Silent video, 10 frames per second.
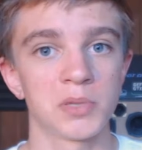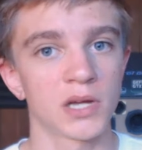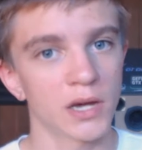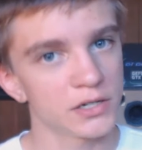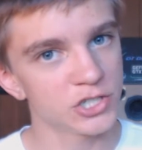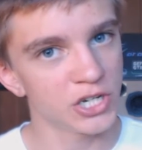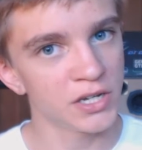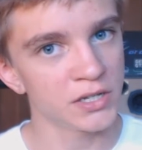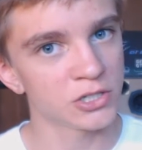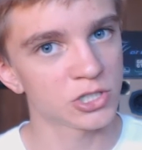But that kind of
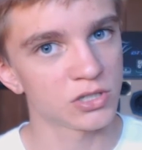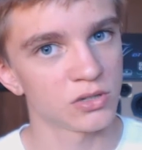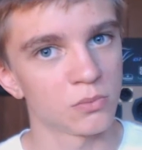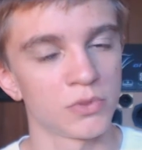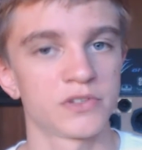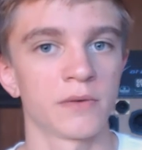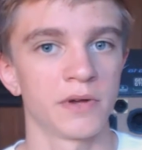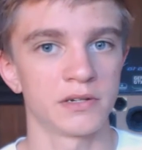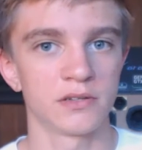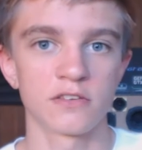changed once I
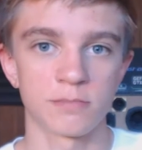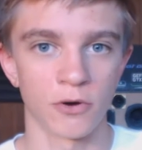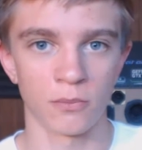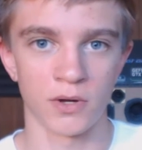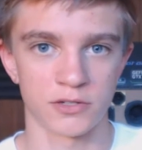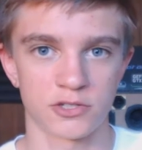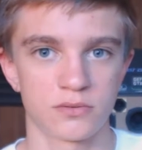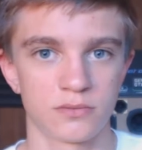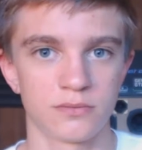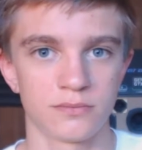ran into the smartwatch.
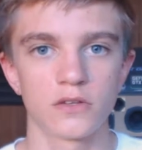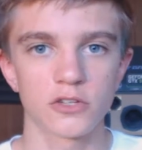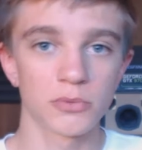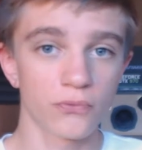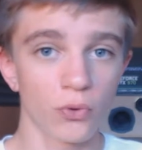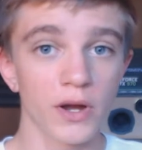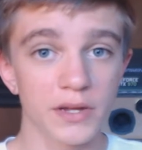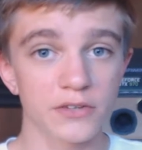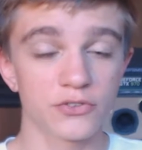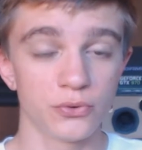So before I
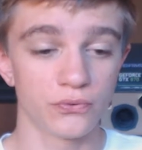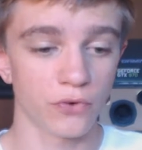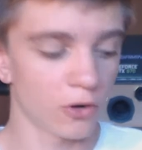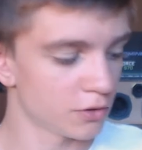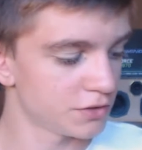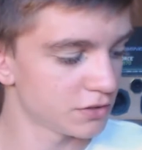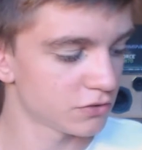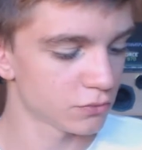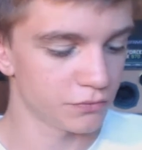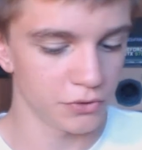get too far into
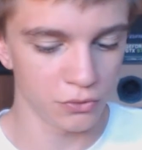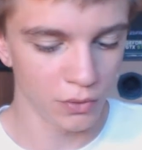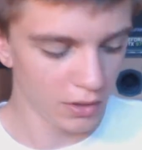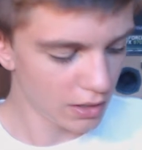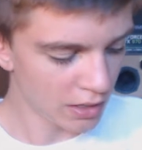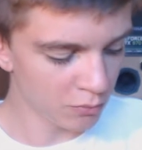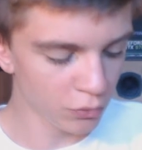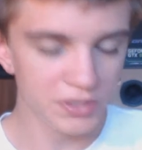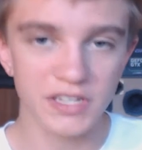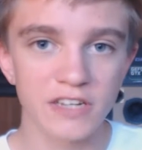this review, I'm
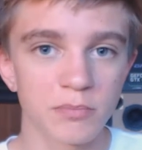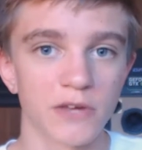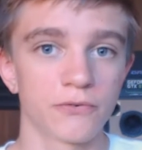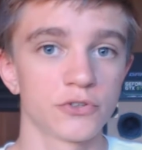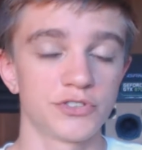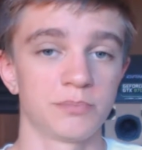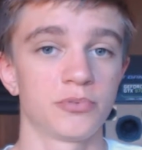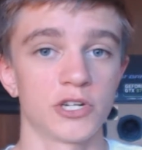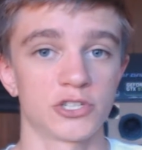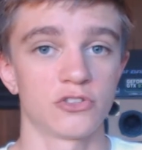going to give my first
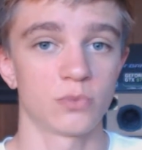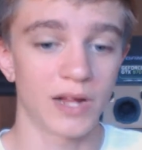impressions.